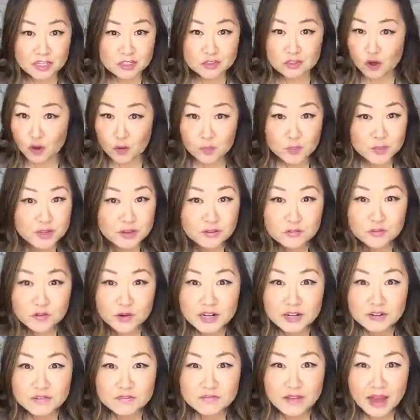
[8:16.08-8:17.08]
Don't be
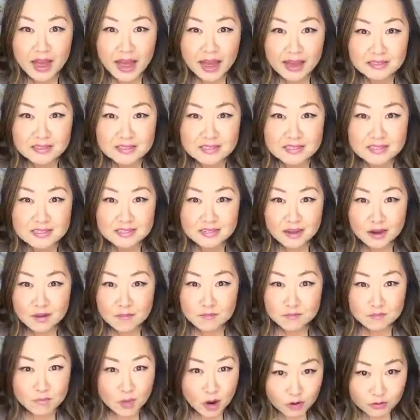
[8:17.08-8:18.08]
afraid of fats.
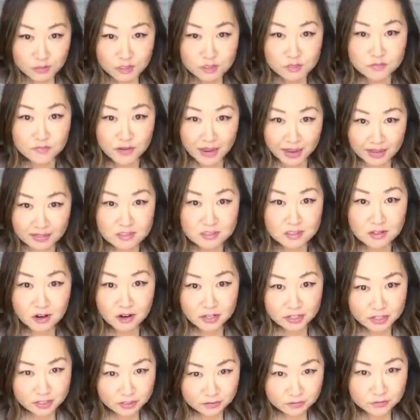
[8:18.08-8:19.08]
Most fats
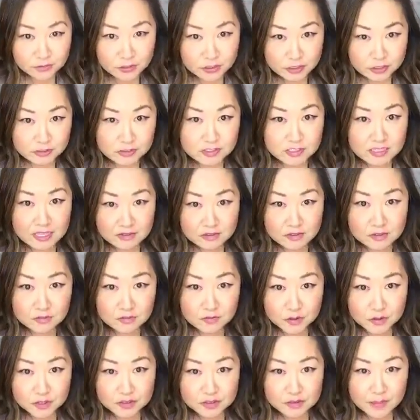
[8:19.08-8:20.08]
are good for you. You just have to
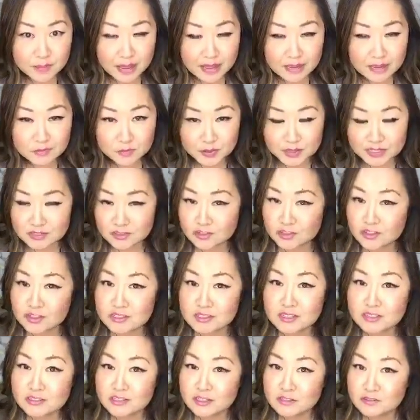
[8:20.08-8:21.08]
avoid the bad ones,
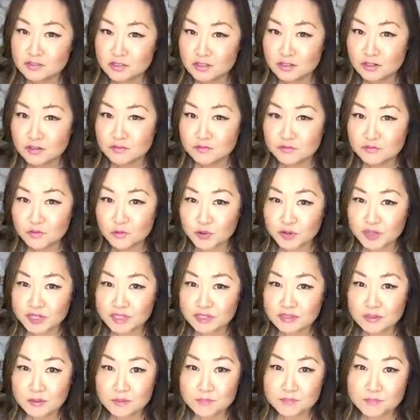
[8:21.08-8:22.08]
just like you have to
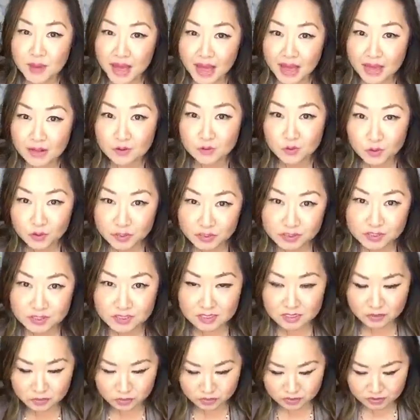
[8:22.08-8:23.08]
avoid the bad oils
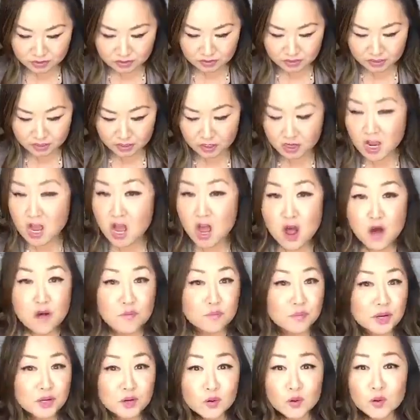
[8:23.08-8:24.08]
in your skincare.
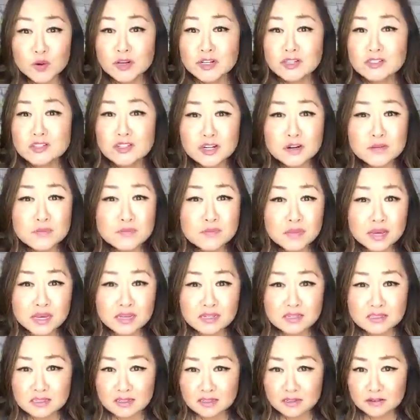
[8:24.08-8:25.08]
But oils are
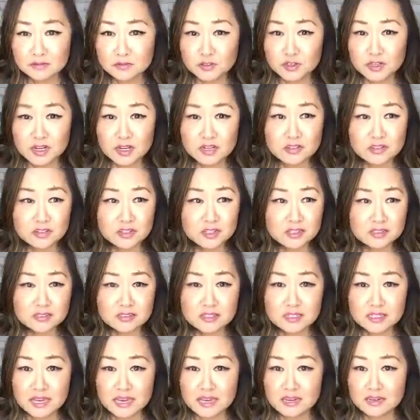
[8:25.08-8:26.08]
amazing. If you guys are
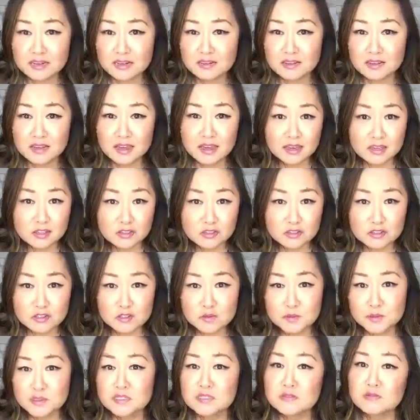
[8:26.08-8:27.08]
into any of the Asian,
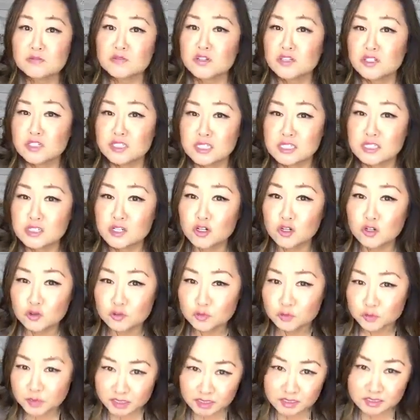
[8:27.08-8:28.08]
specifically
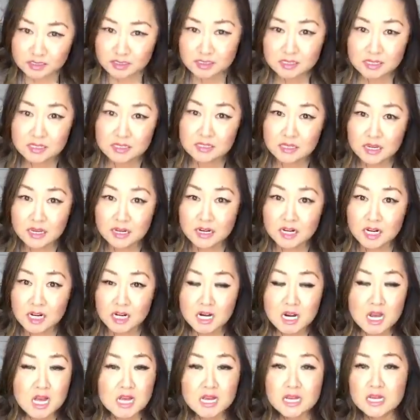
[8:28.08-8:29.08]
Korean skincare,
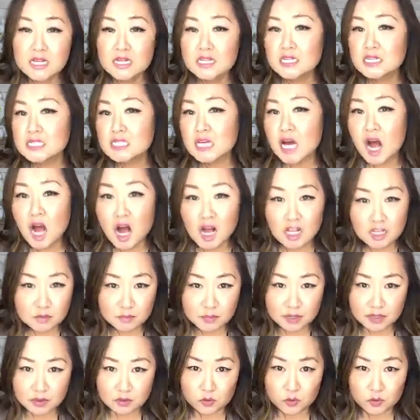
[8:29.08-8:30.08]
it is all
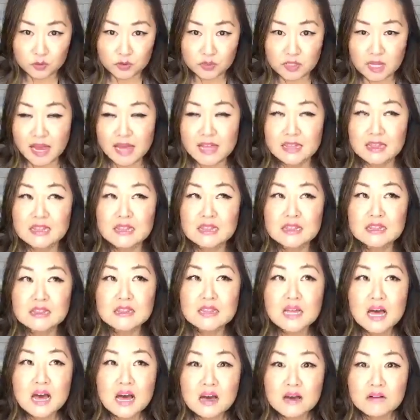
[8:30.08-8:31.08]
about the oil. I
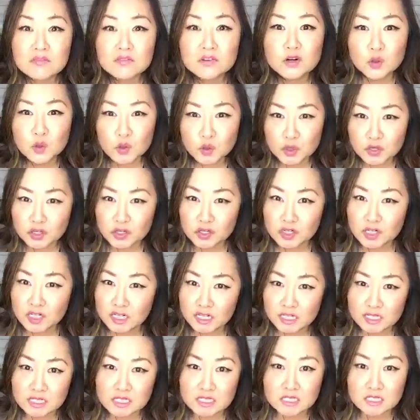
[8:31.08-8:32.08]
love oil
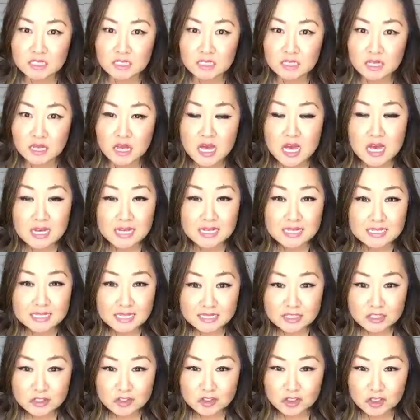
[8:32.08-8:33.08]
cleansing
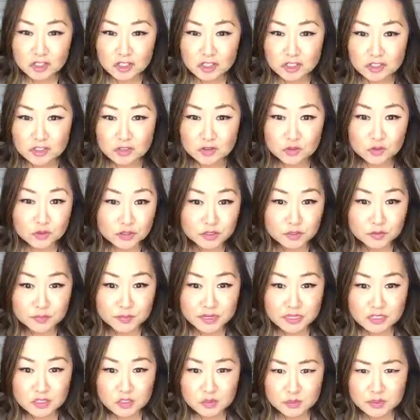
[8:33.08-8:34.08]
cleansers, the
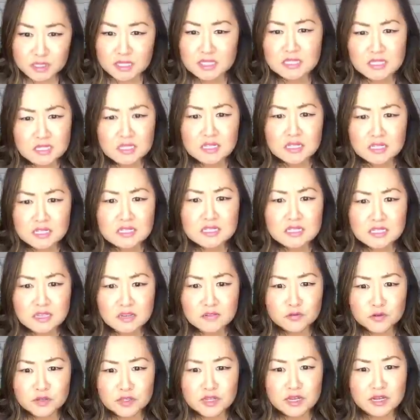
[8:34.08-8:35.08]
oil-based one. It is safe
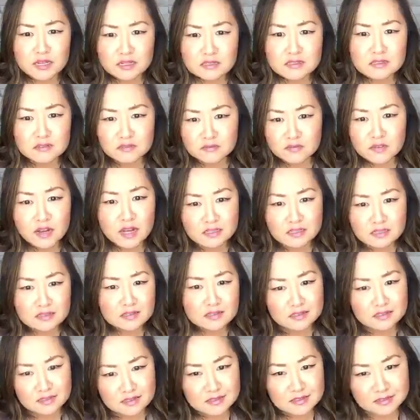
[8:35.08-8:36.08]
for the eyes. In fact,
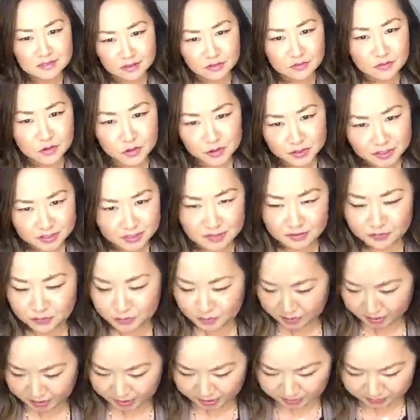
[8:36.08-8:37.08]
it's of course safe for
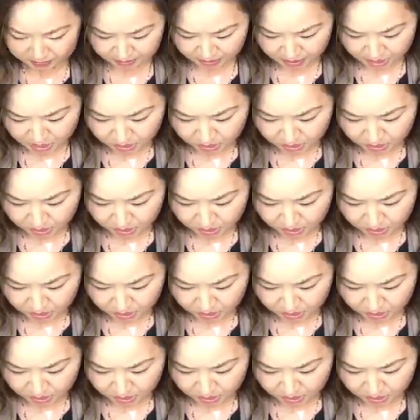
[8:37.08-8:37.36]
the eyes.